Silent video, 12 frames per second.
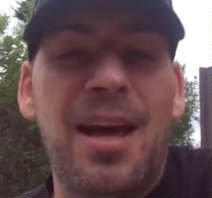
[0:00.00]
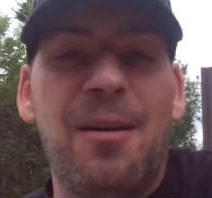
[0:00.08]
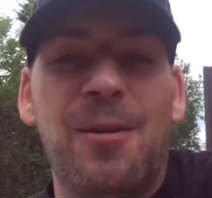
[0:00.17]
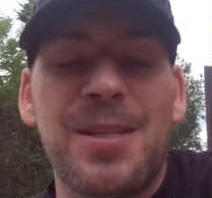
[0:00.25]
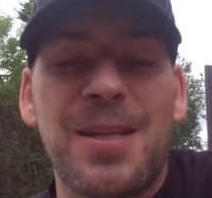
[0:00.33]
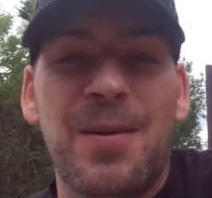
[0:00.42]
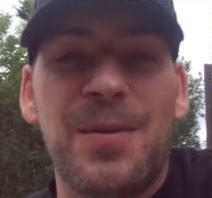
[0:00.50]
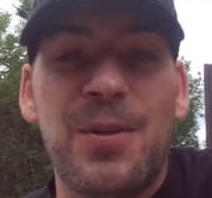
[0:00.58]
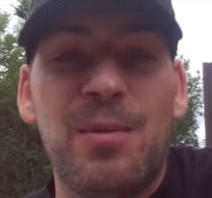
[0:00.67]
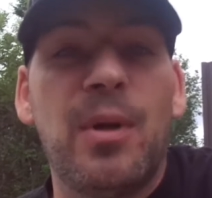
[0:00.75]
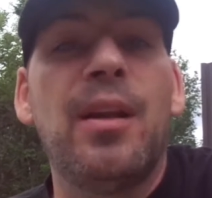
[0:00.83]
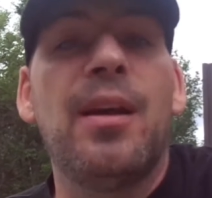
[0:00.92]
I wasn't going to,
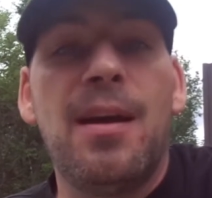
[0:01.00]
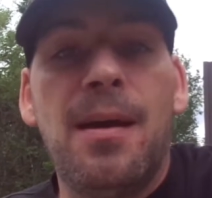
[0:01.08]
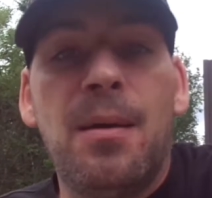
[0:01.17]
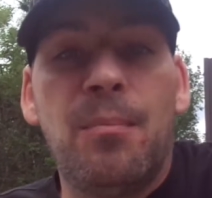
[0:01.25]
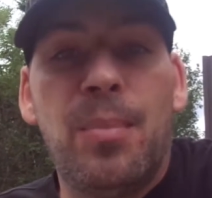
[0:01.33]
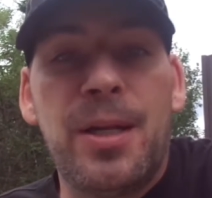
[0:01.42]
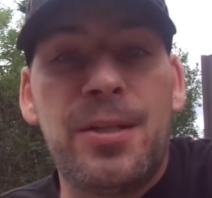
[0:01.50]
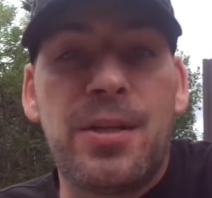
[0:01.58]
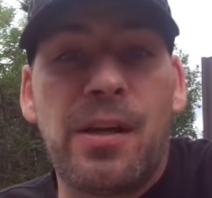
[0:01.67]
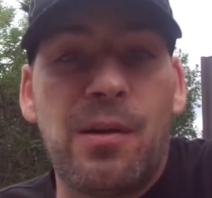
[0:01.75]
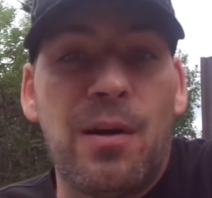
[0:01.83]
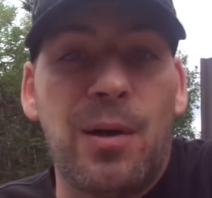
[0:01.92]
but buddy's
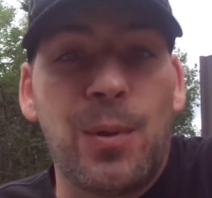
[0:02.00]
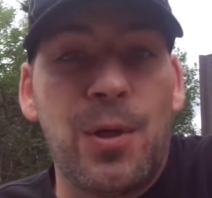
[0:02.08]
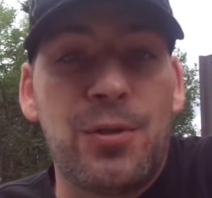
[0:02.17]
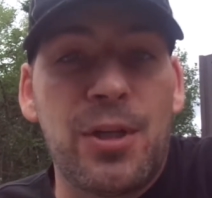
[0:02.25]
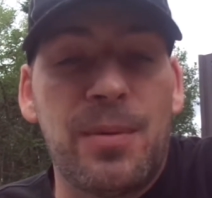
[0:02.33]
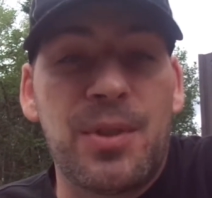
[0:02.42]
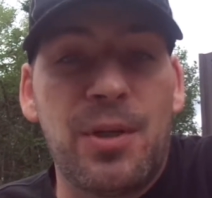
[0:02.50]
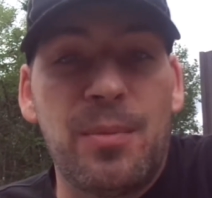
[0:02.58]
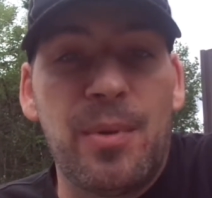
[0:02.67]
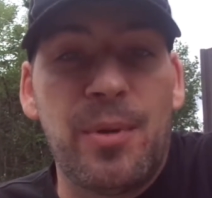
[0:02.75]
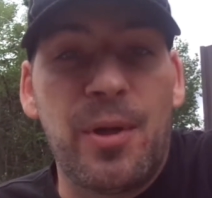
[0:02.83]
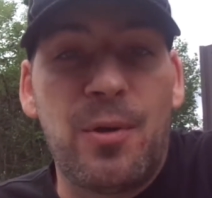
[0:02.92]
going to go on a road trip, so it'll
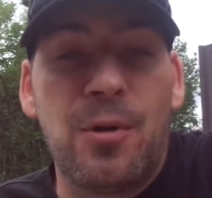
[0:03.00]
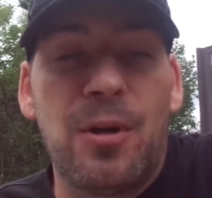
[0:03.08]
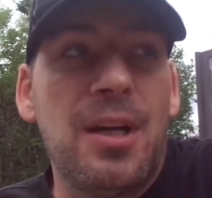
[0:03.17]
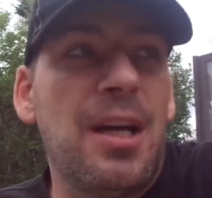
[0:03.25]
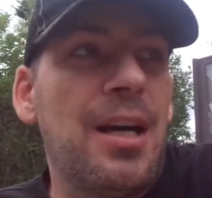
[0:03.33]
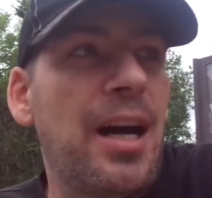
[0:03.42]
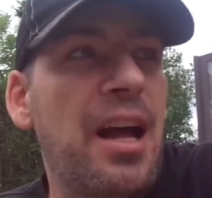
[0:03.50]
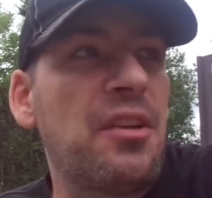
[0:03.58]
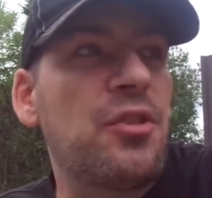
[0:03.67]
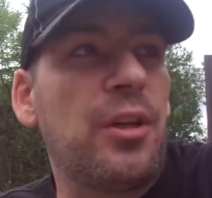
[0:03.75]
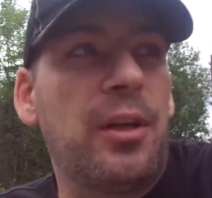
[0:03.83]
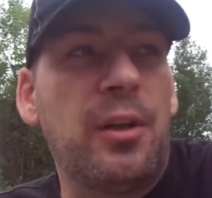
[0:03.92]
be pretty cool. I
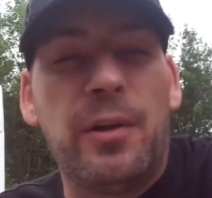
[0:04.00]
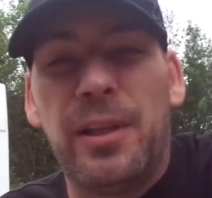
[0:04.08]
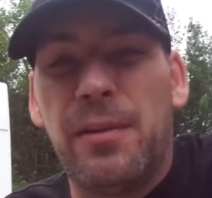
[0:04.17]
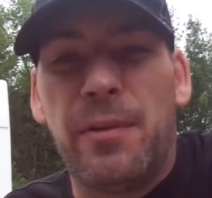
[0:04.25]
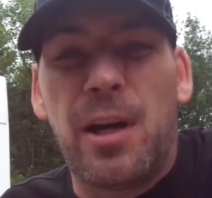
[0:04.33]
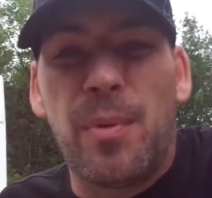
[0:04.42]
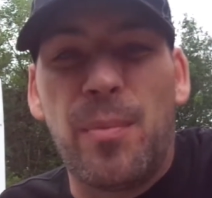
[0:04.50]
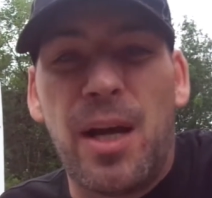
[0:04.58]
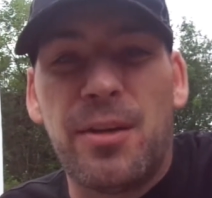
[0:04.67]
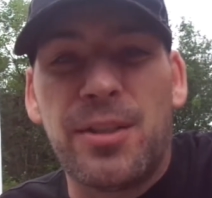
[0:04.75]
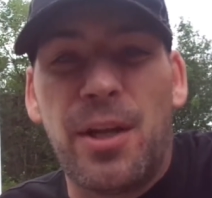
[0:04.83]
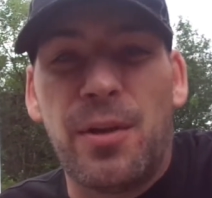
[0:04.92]
actually only live a couple
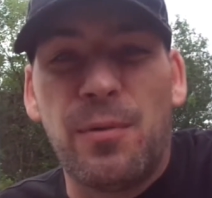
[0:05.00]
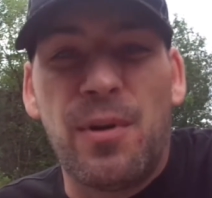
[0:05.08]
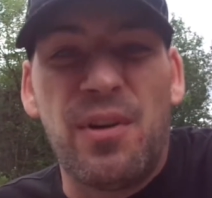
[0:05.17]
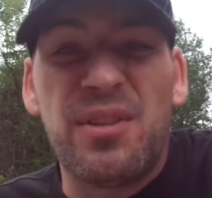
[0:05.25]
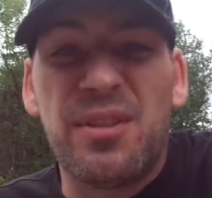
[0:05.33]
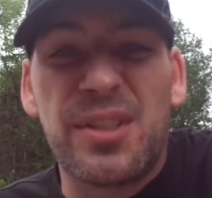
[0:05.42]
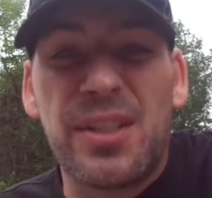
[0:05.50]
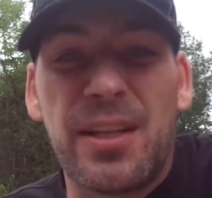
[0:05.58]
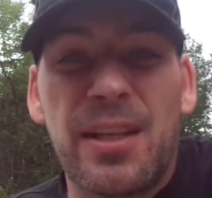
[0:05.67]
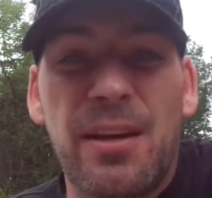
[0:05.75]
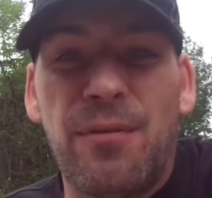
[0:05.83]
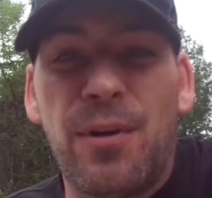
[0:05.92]
miles down the road, so it's not
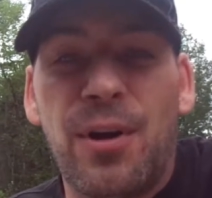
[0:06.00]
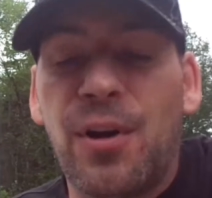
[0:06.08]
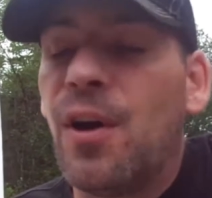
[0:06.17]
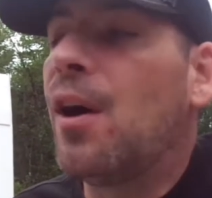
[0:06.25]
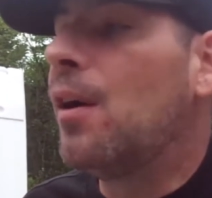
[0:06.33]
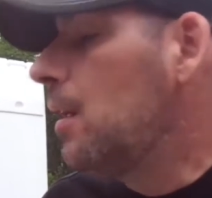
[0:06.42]
that far at all.